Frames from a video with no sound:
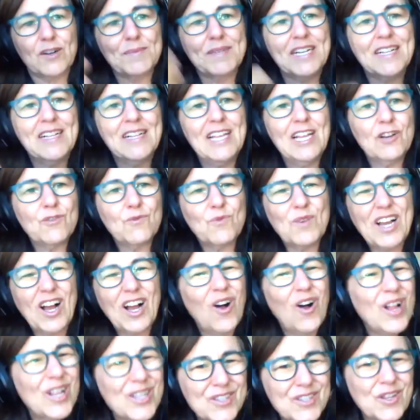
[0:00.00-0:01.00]
I mean, we
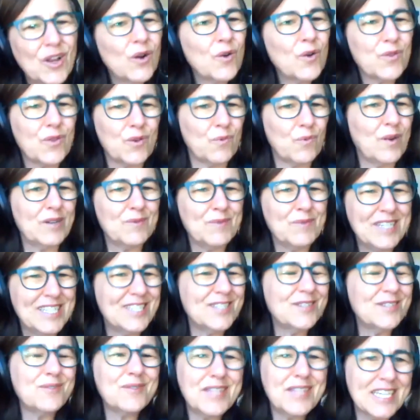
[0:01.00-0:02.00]
all know that when we
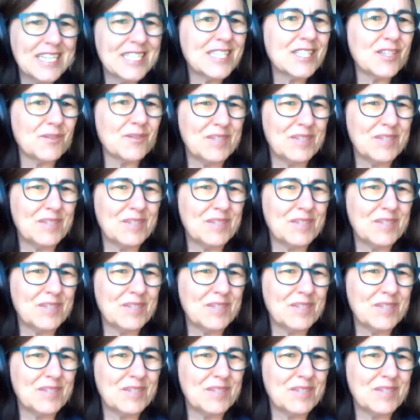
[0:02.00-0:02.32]
do things